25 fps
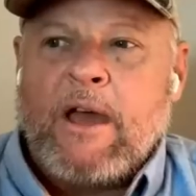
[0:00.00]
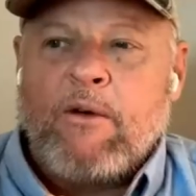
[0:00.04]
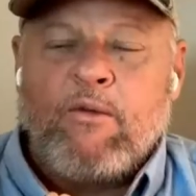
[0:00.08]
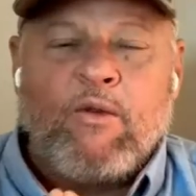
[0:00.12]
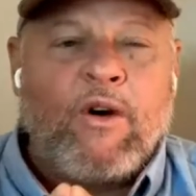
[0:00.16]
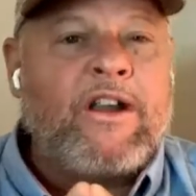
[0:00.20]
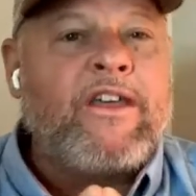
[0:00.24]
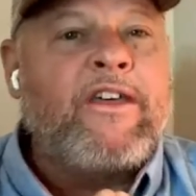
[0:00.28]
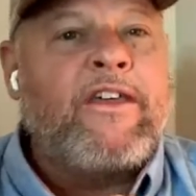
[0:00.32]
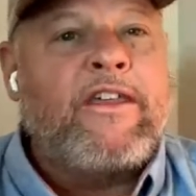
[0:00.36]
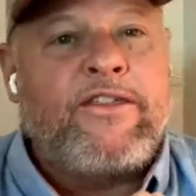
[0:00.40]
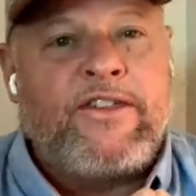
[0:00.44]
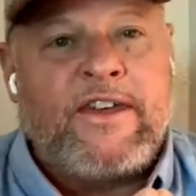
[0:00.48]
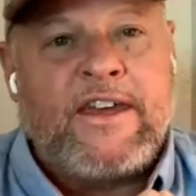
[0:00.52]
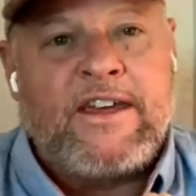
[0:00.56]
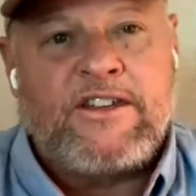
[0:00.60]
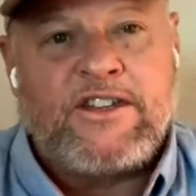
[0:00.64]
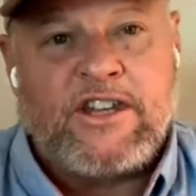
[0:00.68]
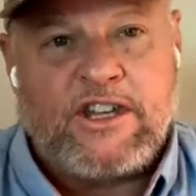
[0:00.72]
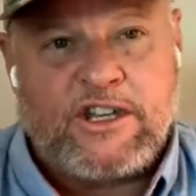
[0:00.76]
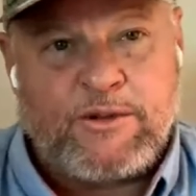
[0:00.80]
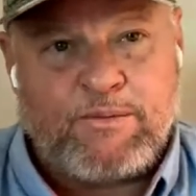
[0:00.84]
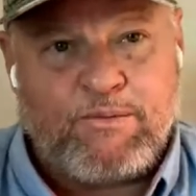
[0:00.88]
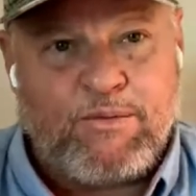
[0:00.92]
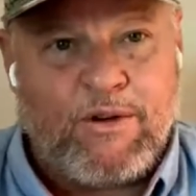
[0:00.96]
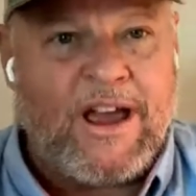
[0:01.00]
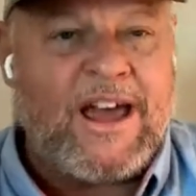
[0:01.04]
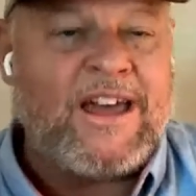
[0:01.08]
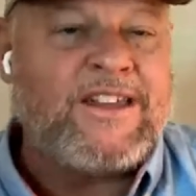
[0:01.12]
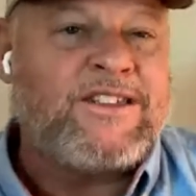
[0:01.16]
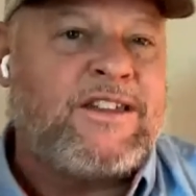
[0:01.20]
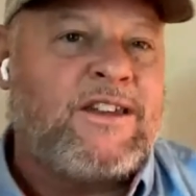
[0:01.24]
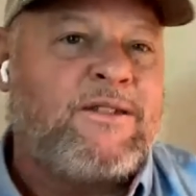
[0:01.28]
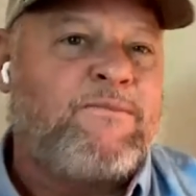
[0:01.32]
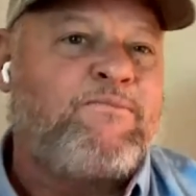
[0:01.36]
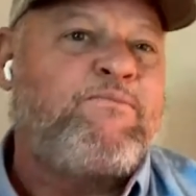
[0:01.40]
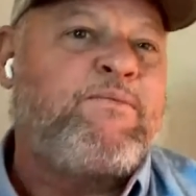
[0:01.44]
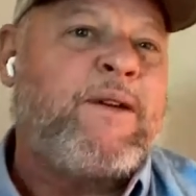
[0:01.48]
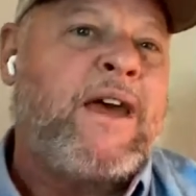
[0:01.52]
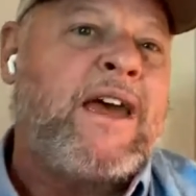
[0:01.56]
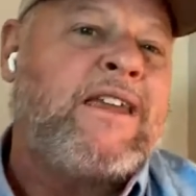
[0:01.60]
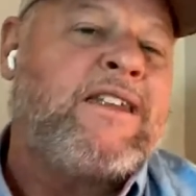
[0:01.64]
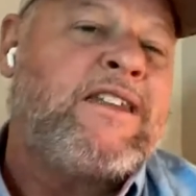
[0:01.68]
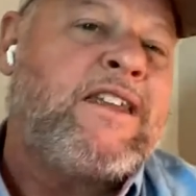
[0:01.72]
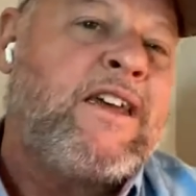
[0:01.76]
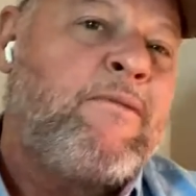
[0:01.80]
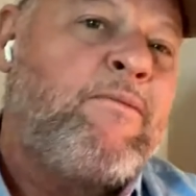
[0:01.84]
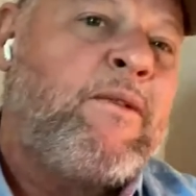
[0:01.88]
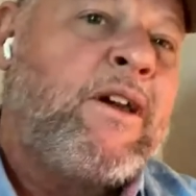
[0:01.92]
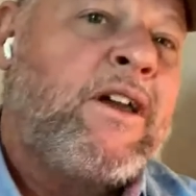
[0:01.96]
And one of the things that spreads in
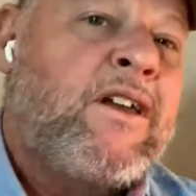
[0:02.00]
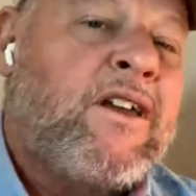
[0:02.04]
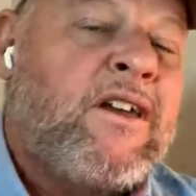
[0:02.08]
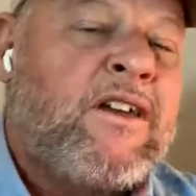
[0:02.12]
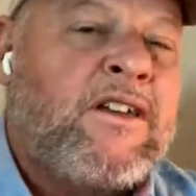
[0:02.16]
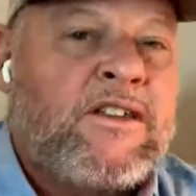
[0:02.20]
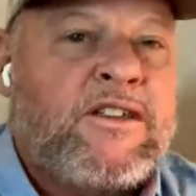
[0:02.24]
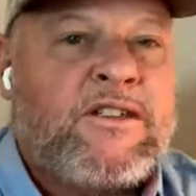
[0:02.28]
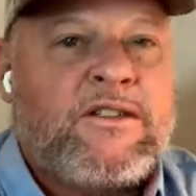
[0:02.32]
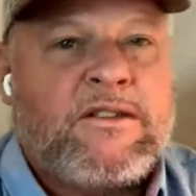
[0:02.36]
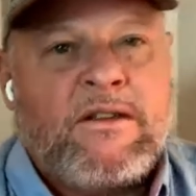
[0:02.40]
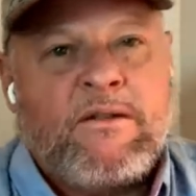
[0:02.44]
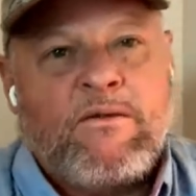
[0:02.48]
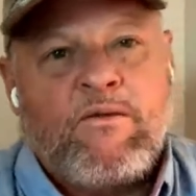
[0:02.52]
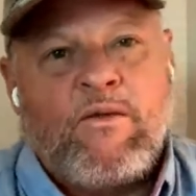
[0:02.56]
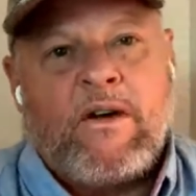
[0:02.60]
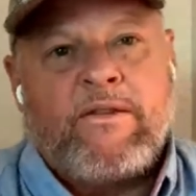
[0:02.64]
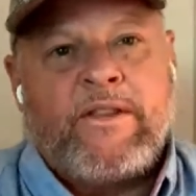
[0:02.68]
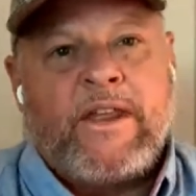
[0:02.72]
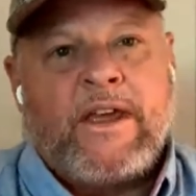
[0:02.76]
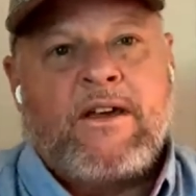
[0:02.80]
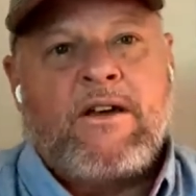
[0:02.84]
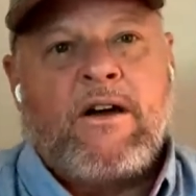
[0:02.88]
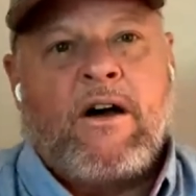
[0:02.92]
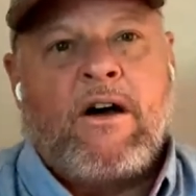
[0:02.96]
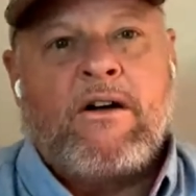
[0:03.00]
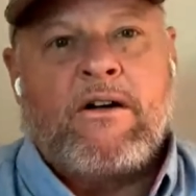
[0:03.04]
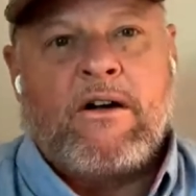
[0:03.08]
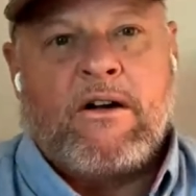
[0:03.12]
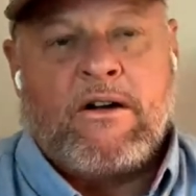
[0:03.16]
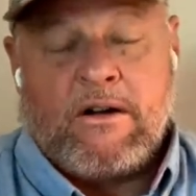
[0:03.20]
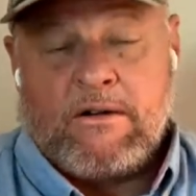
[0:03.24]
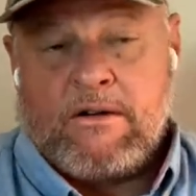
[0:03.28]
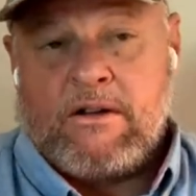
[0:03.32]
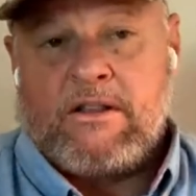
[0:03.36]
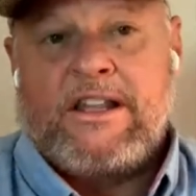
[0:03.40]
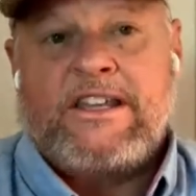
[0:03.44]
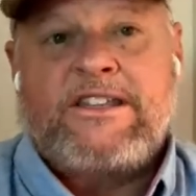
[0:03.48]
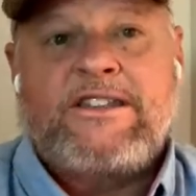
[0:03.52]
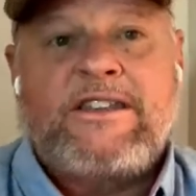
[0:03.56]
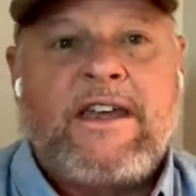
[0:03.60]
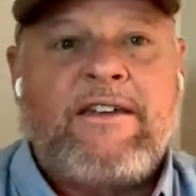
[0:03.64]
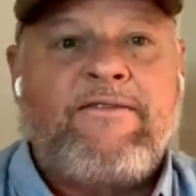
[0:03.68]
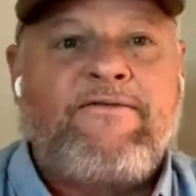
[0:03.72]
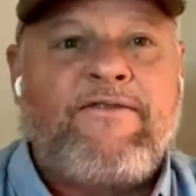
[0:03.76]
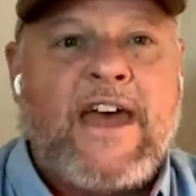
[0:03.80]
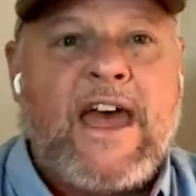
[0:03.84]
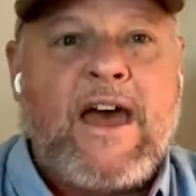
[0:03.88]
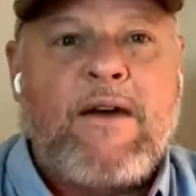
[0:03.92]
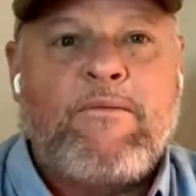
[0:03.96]
pandemic is what they call, or, or let's
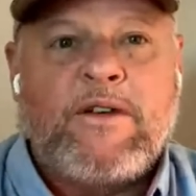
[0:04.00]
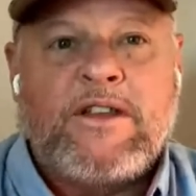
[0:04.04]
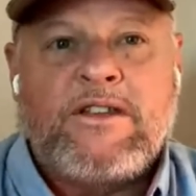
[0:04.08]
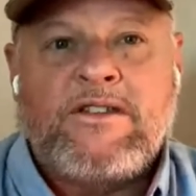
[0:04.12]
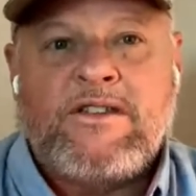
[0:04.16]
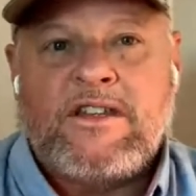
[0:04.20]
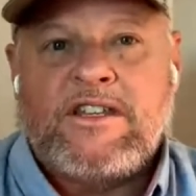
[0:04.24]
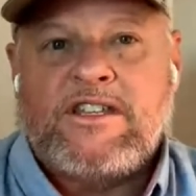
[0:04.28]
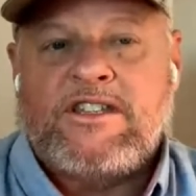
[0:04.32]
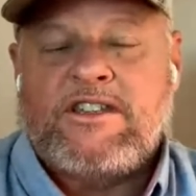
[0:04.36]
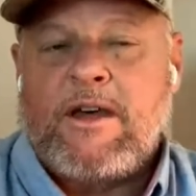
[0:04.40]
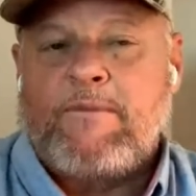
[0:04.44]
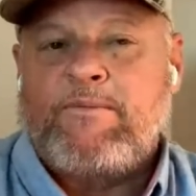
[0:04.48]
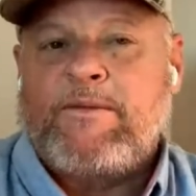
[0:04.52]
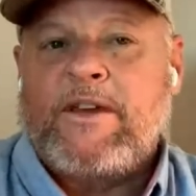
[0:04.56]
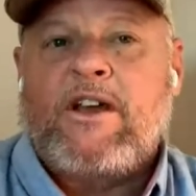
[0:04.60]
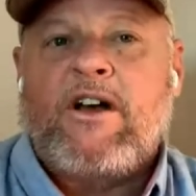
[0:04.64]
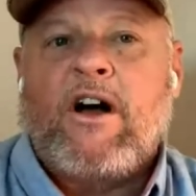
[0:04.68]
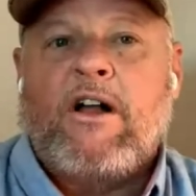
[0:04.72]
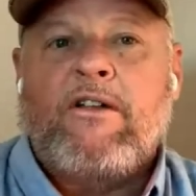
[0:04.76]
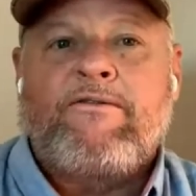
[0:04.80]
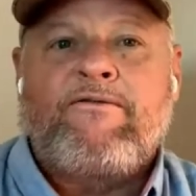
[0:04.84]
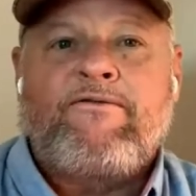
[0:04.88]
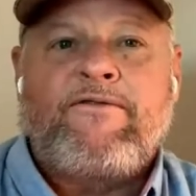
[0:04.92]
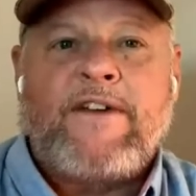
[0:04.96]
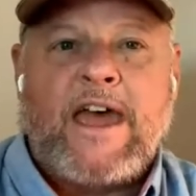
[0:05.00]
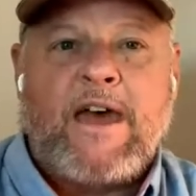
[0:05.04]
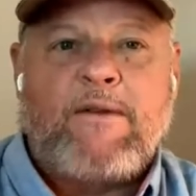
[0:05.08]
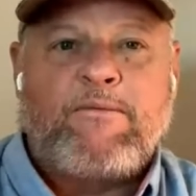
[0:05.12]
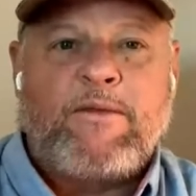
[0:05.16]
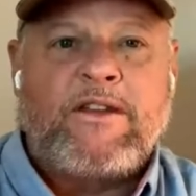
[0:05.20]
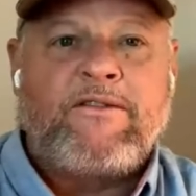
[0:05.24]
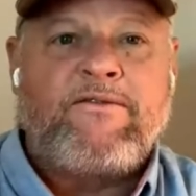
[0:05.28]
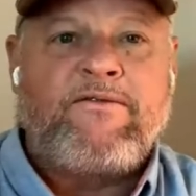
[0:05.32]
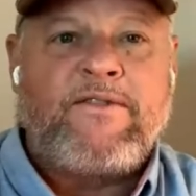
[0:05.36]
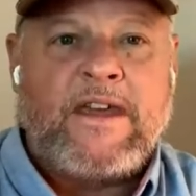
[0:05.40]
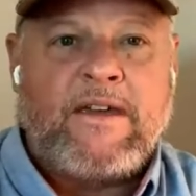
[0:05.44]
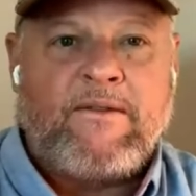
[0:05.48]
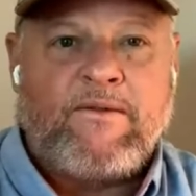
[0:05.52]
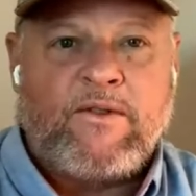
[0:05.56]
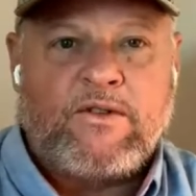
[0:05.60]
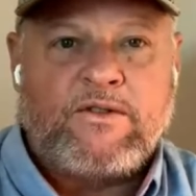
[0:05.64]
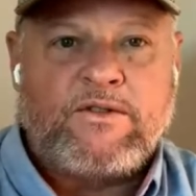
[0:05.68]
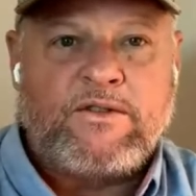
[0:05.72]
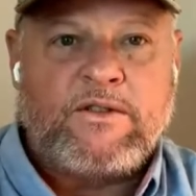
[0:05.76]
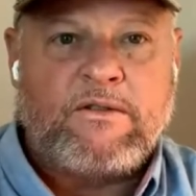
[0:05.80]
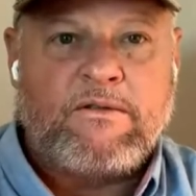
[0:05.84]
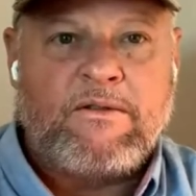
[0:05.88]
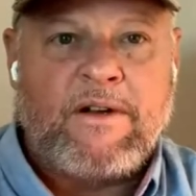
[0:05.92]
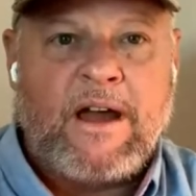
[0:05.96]
say famines, is something called famine
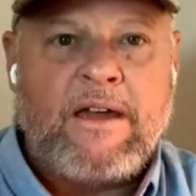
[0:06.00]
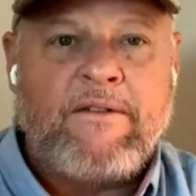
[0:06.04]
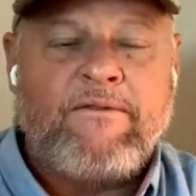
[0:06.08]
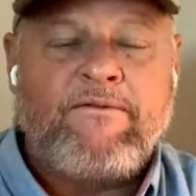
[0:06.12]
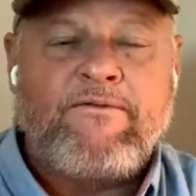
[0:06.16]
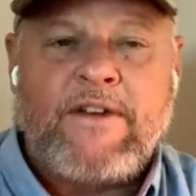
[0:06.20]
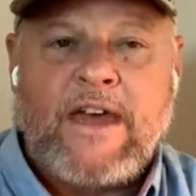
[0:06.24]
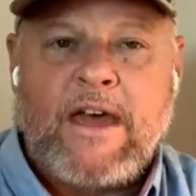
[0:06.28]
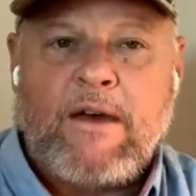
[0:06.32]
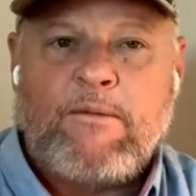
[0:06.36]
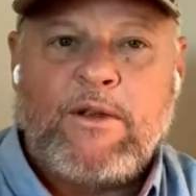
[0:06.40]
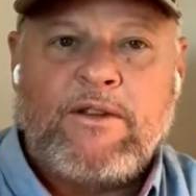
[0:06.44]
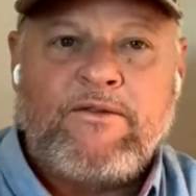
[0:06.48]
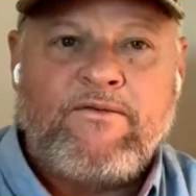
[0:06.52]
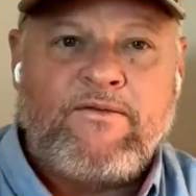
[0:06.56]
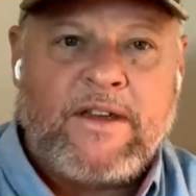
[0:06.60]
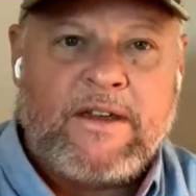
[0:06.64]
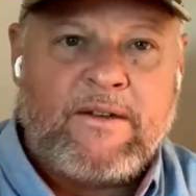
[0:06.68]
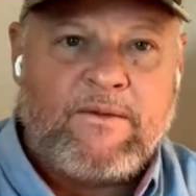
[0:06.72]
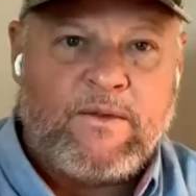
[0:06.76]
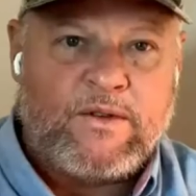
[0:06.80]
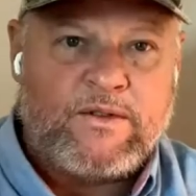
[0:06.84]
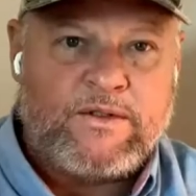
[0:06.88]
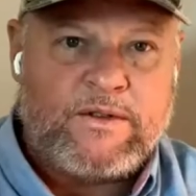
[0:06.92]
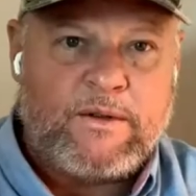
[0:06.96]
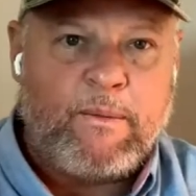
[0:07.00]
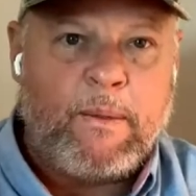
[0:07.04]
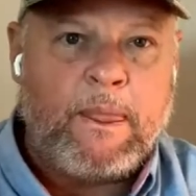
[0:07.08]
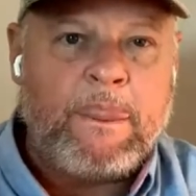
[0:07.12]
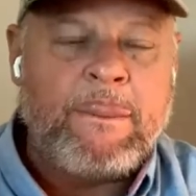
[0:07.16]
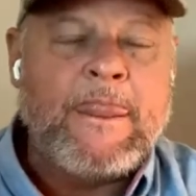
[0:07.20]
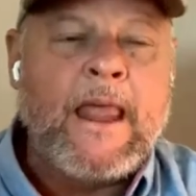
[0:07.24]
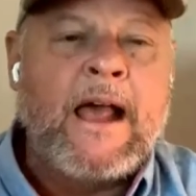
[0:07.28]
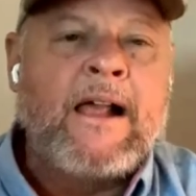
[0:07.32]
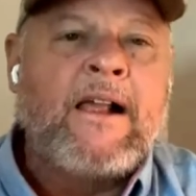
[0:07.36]
fevers, right? Famine fevers.